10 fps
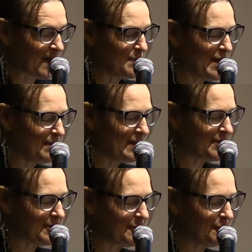Maybe you
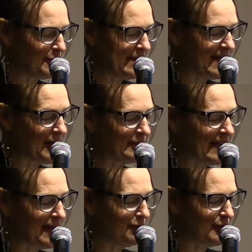could read out
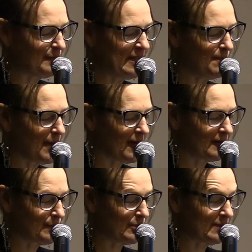loud from
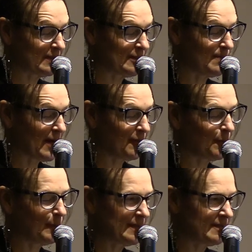Deepak's books about the
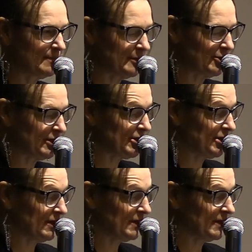wisdom
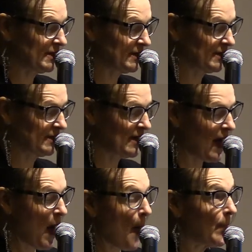traditions.
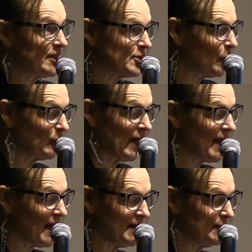But don't let
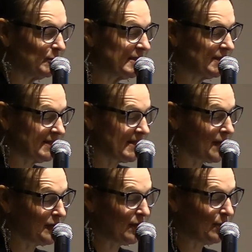anyone
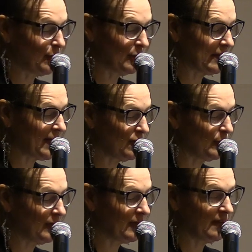tell you or let you
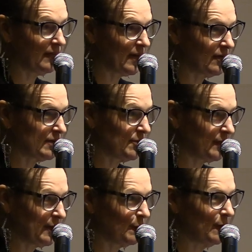believe there is
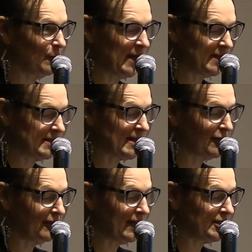only one way to
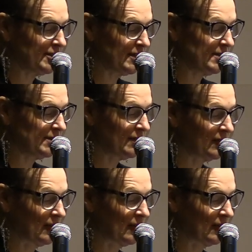salvation.